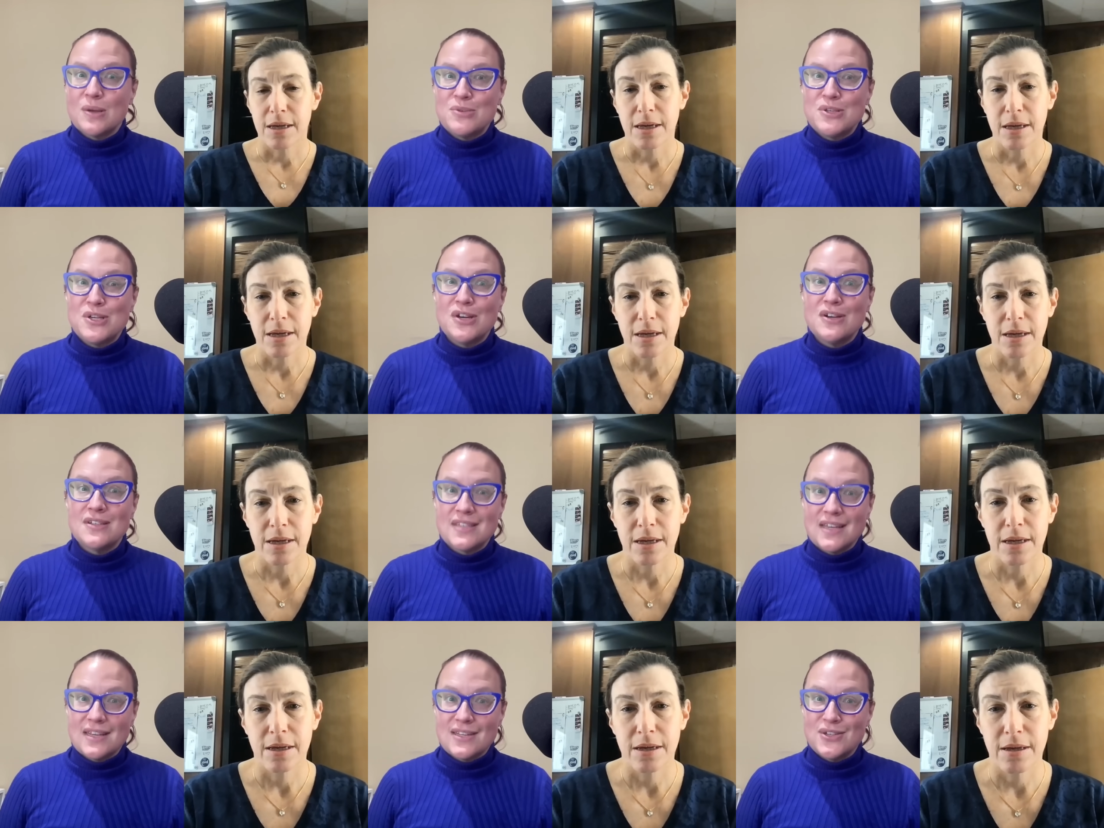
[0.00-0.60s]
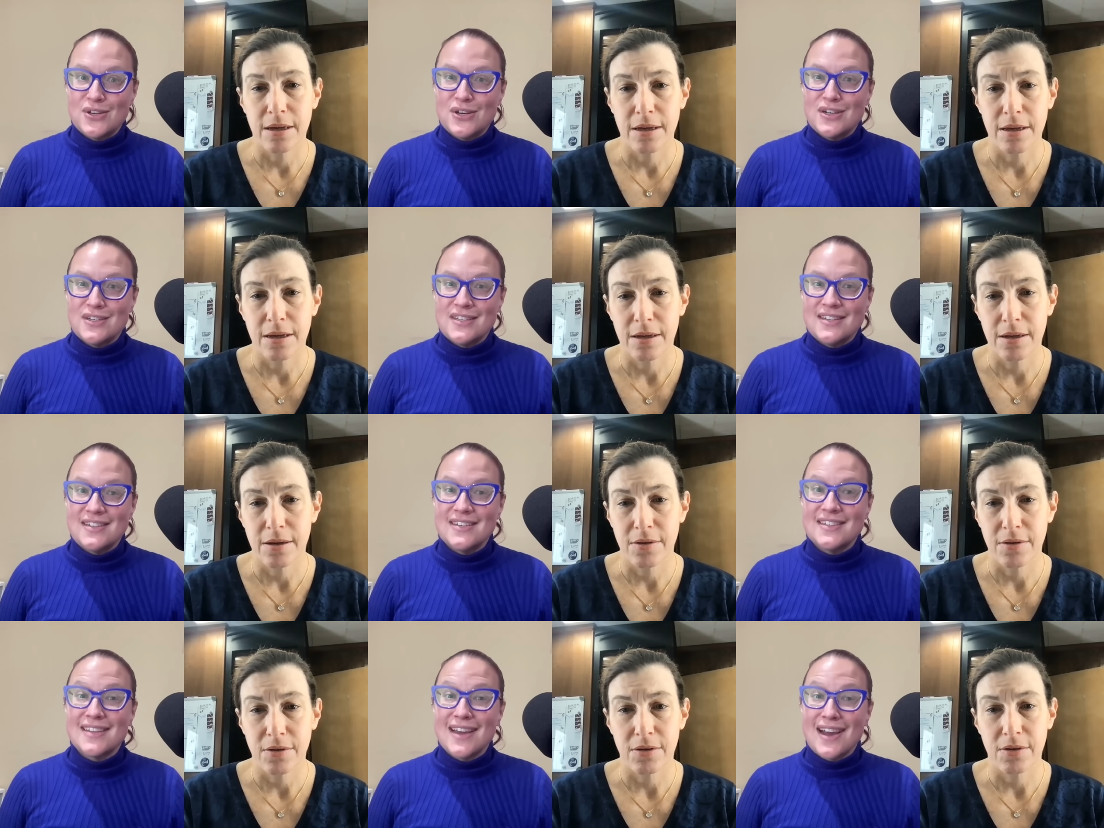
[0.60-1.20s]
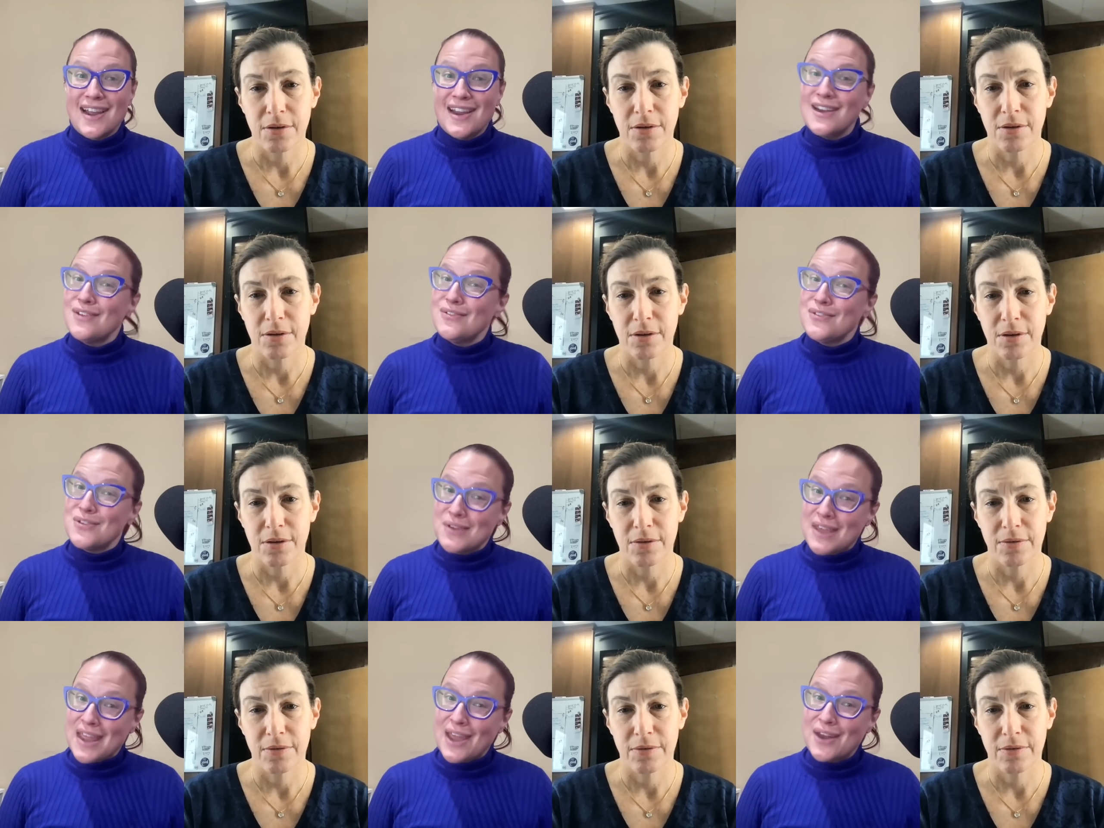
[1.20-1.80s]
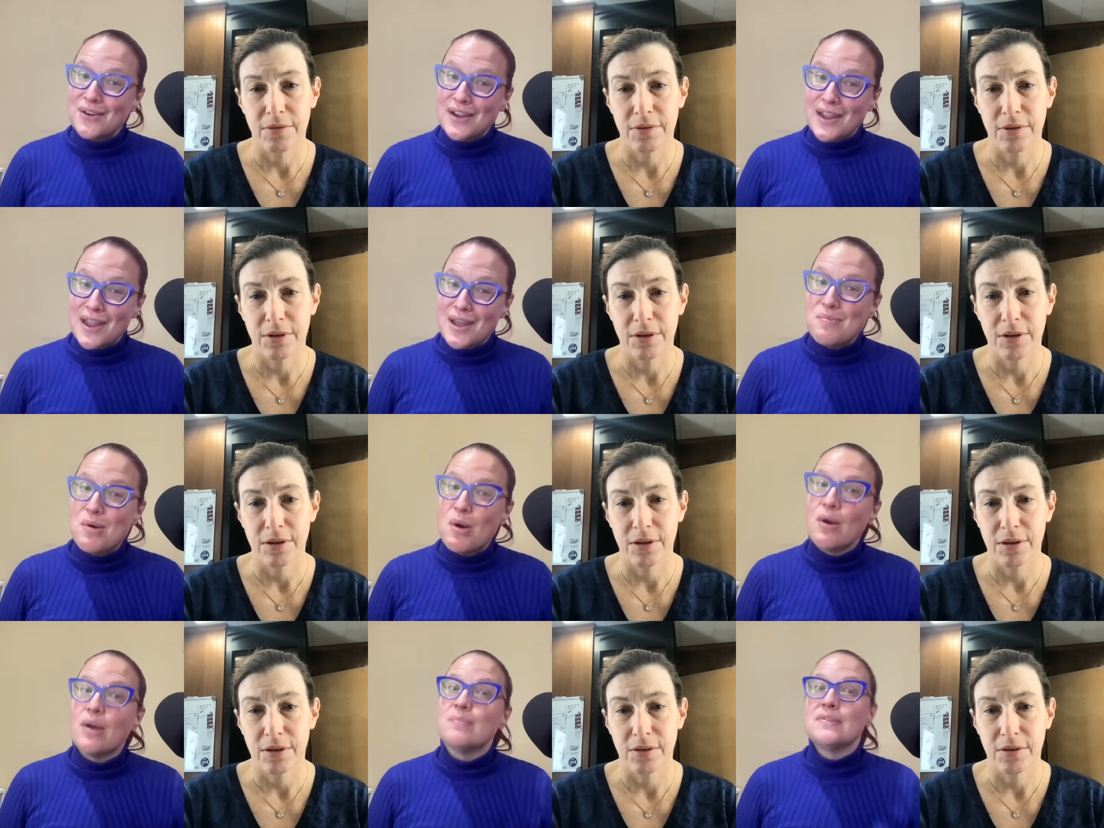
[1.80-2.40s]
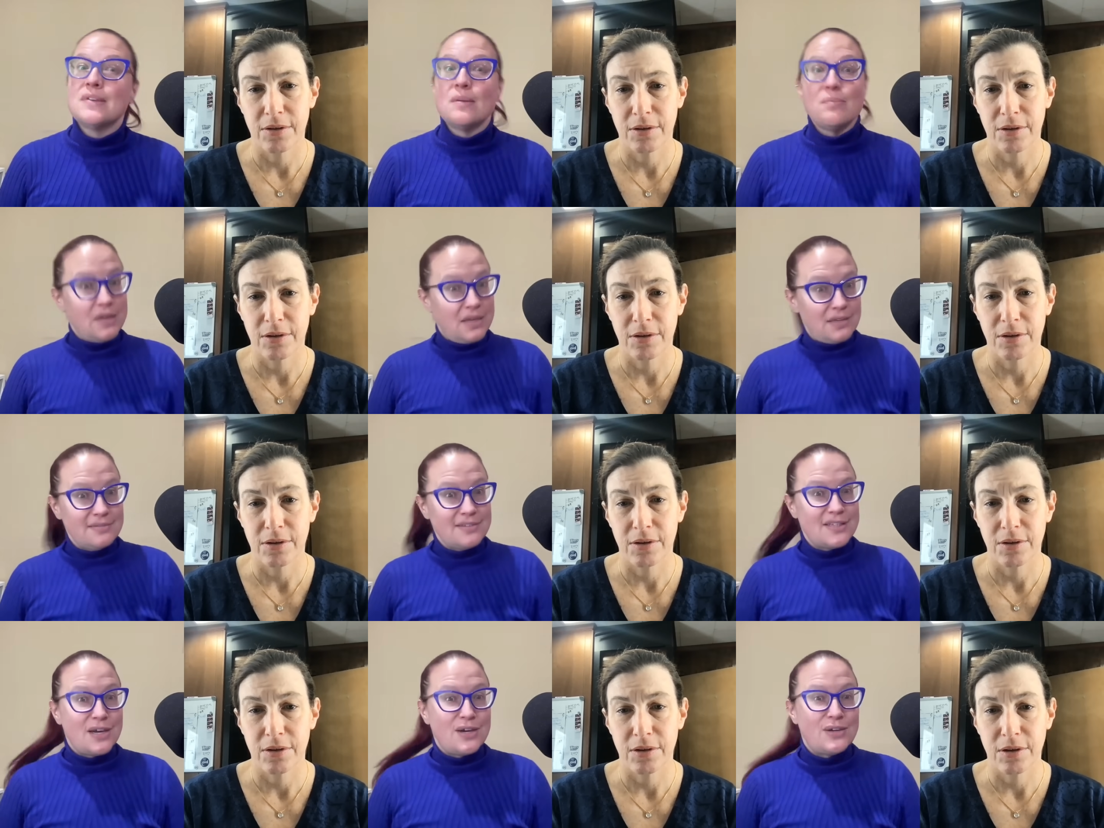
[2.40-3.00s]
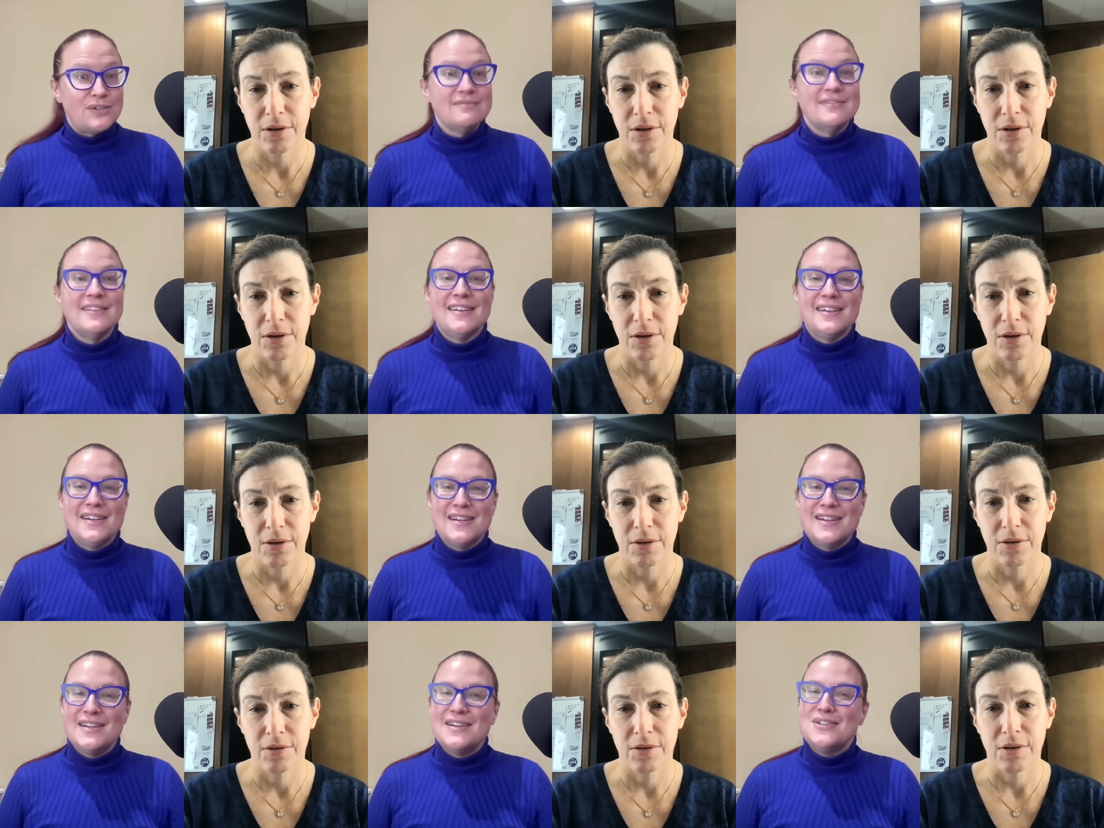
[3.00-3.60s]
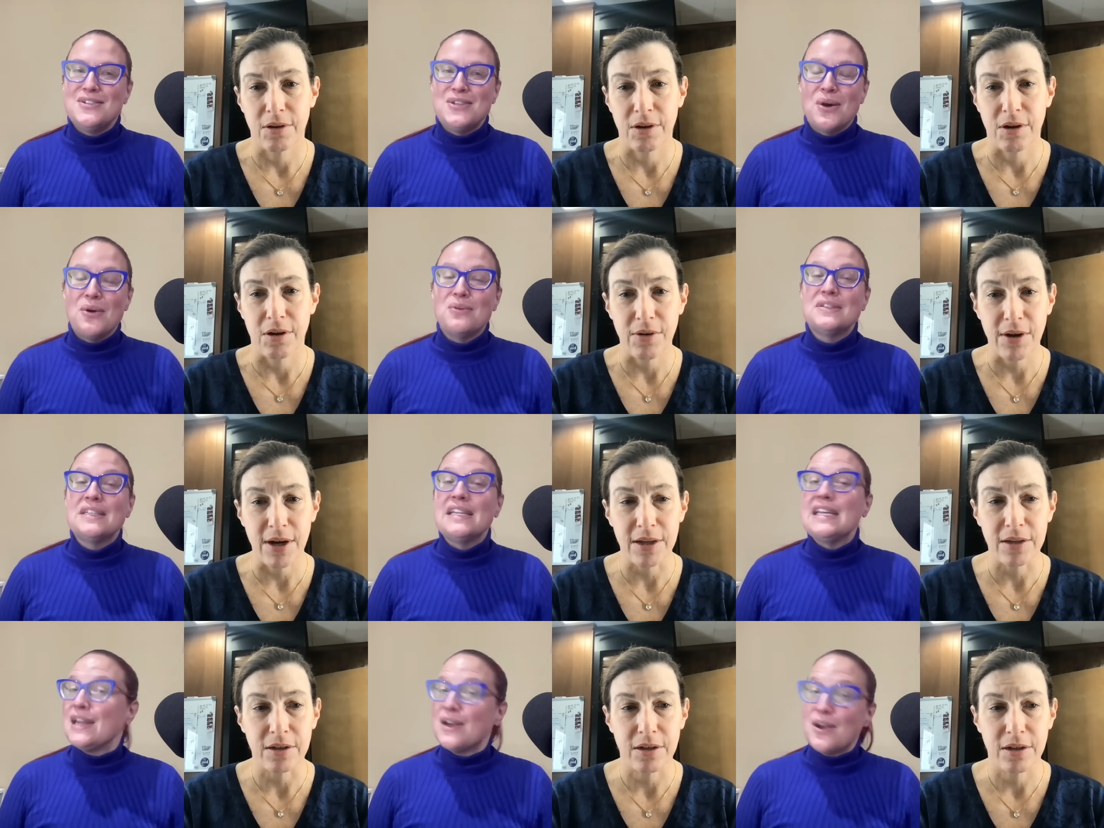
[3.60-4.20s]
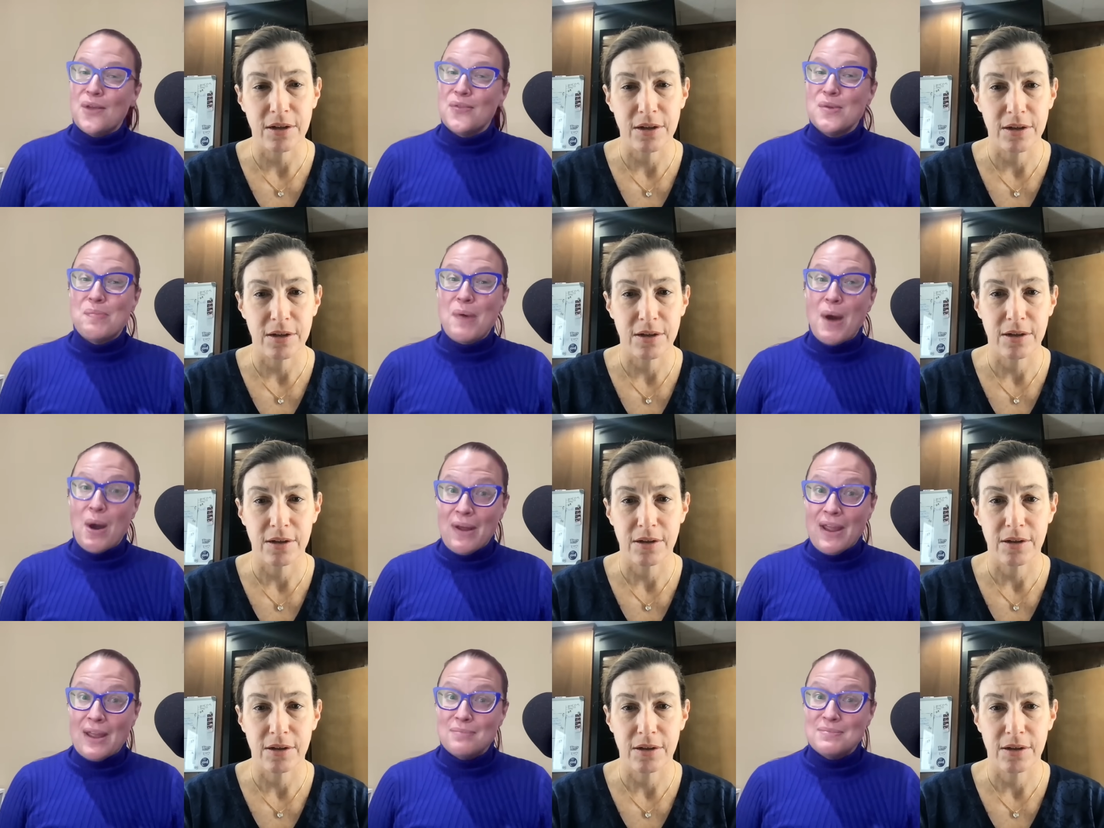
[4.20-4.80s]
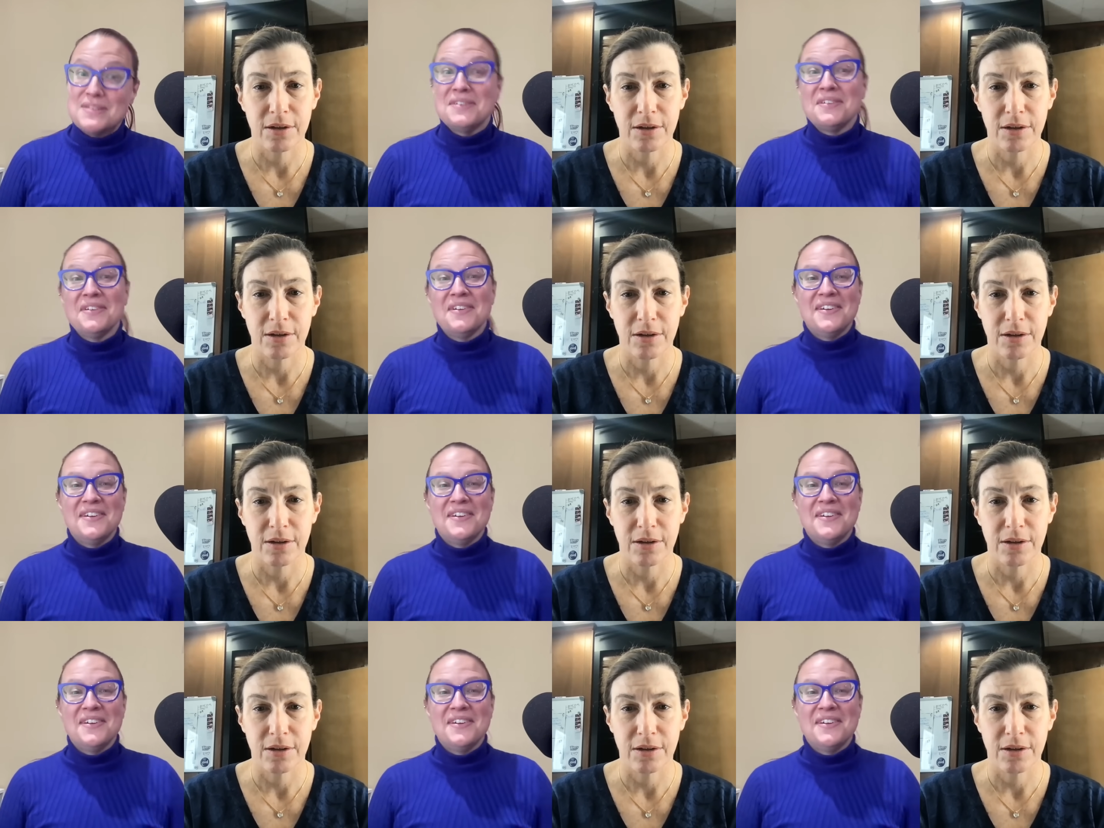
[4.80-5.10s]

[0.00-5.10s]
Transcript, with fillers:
Speaker 1: up to your assessor to decide if you can or can't poam something. So don't right. lean on the poams.